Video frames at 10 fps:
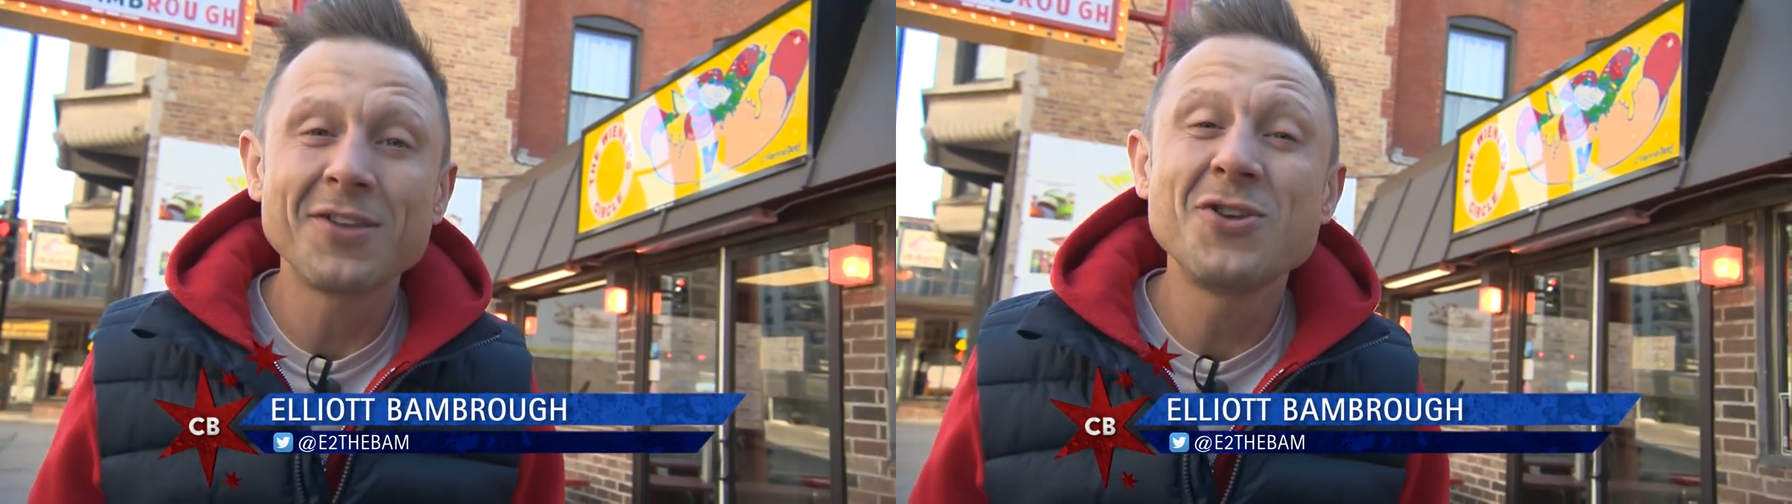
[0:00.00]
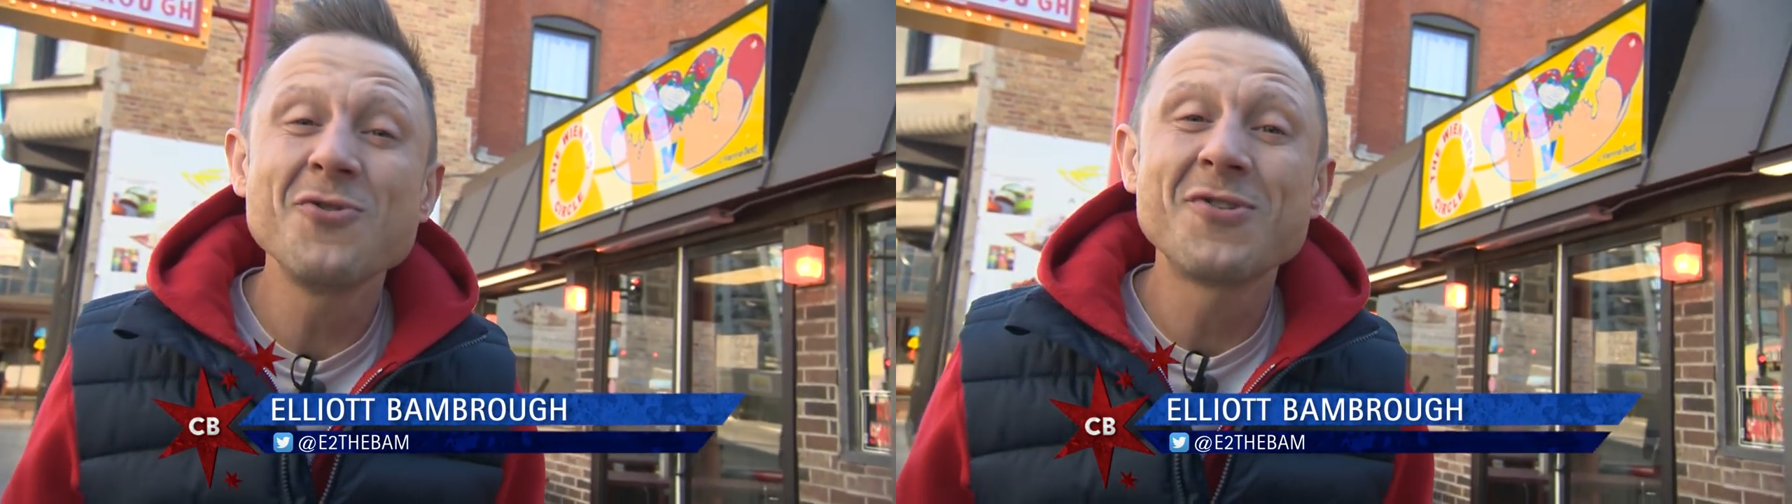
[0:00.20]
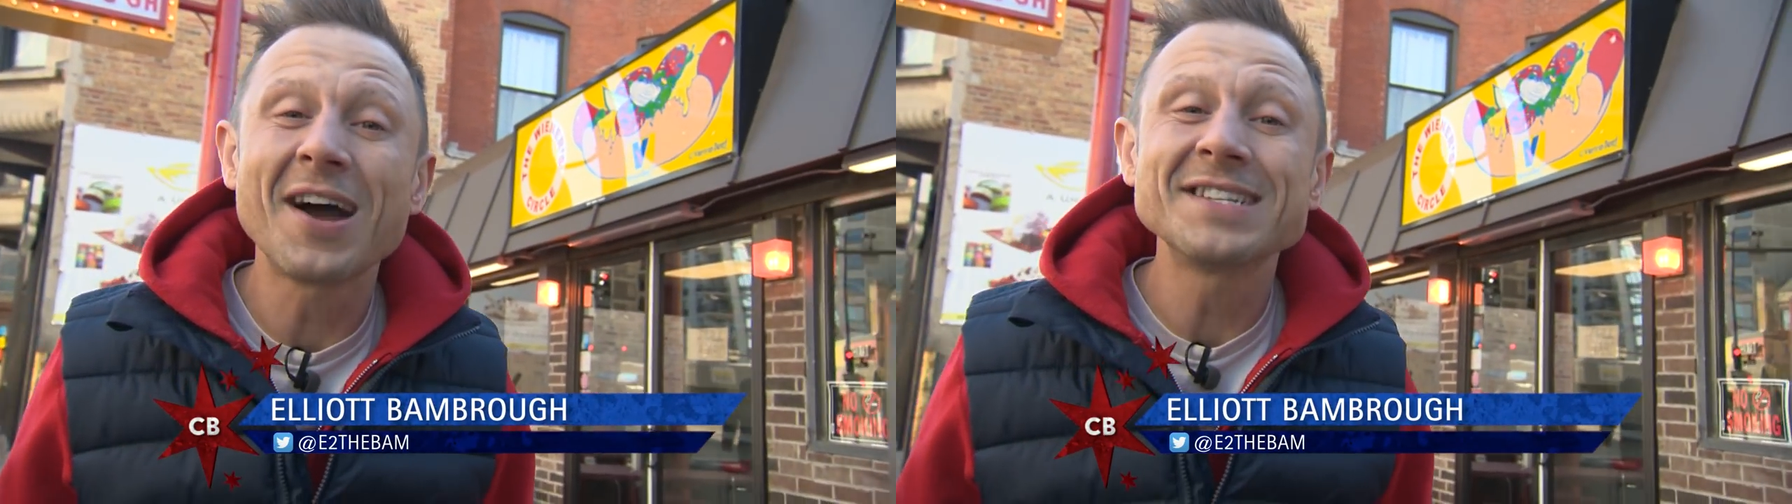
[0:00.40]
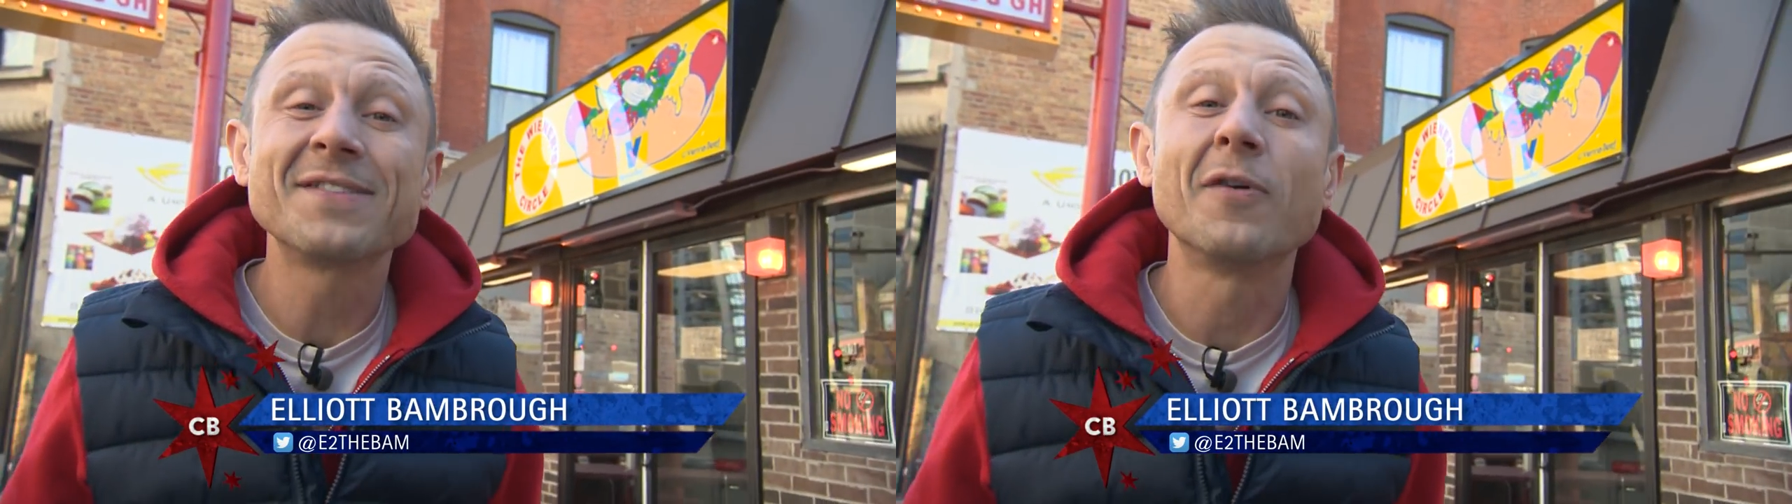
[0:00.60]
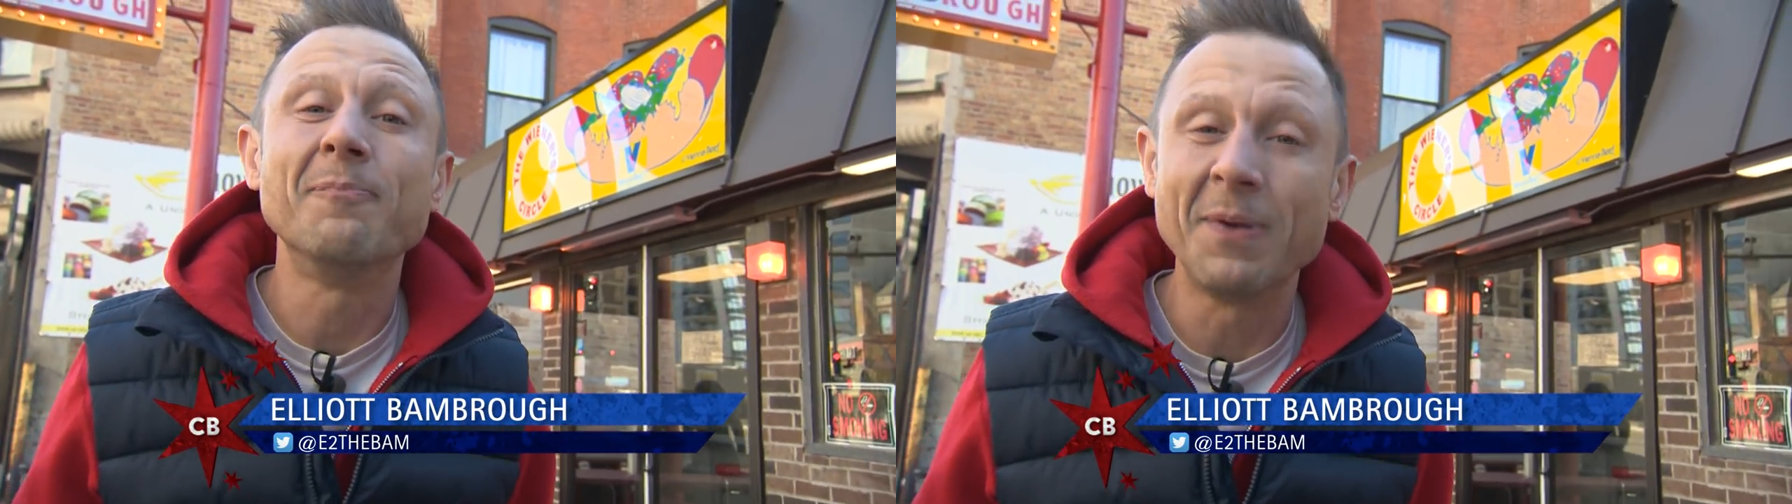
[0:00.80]
you guys
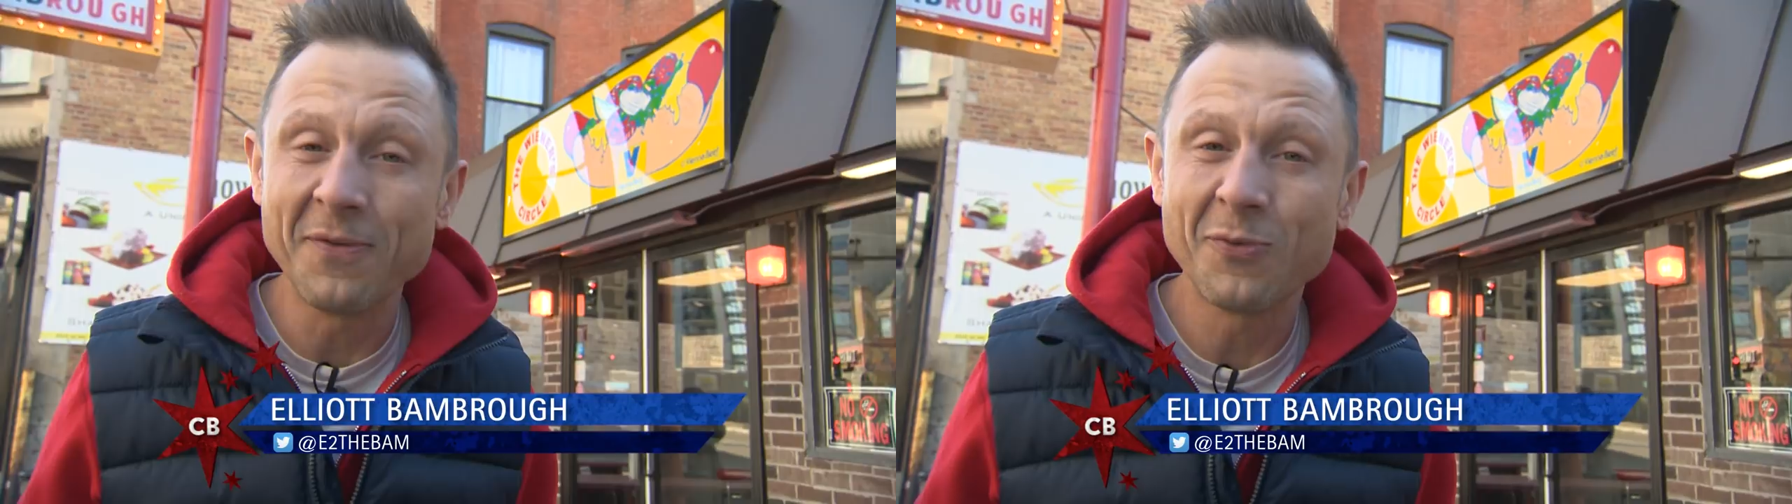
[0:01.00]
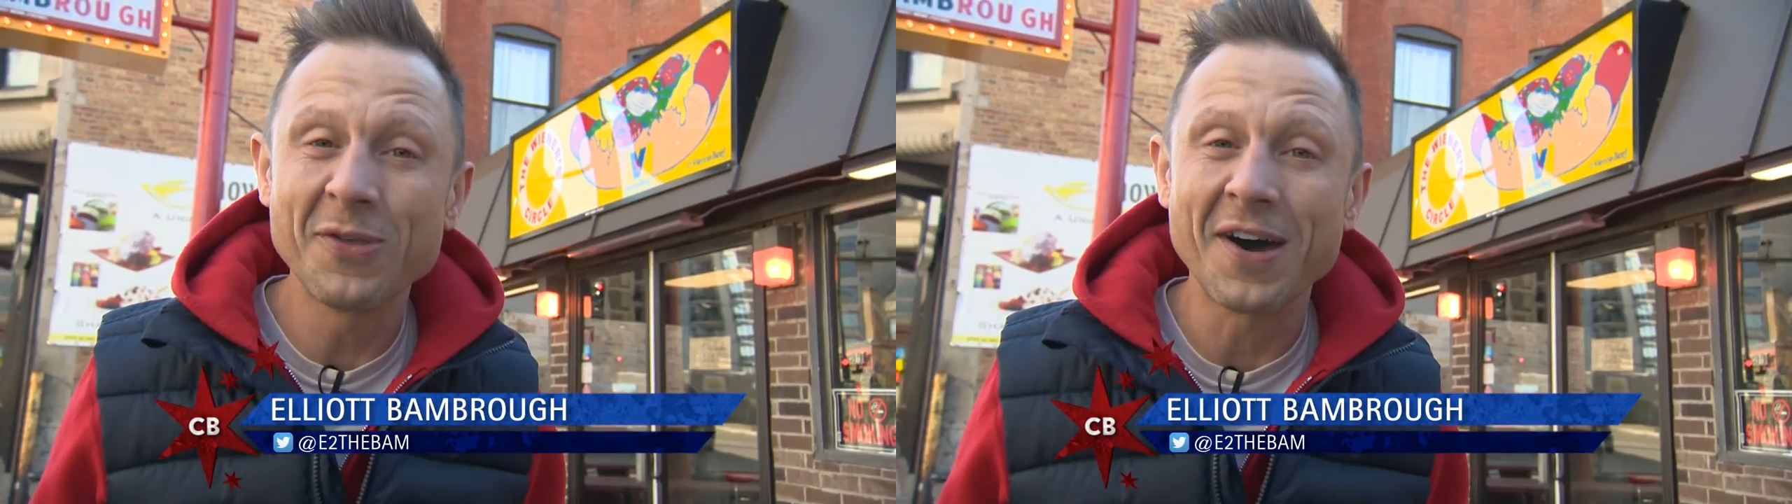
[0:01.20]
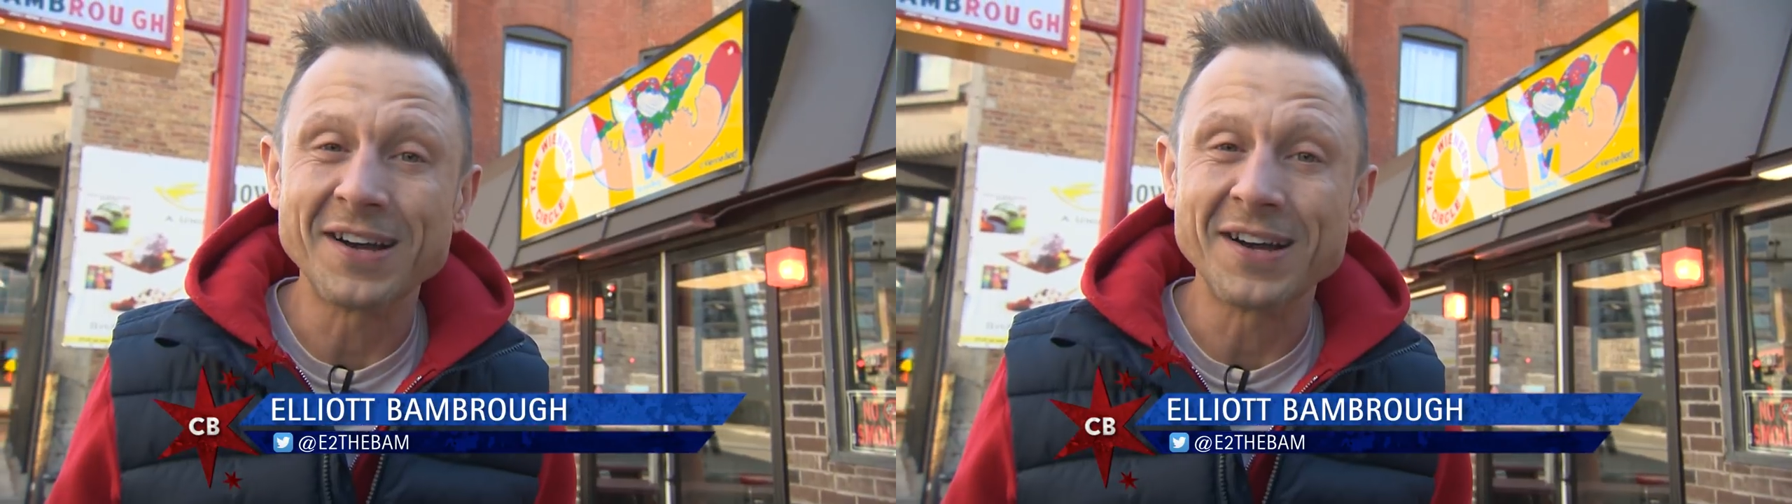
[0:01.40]
have a beef with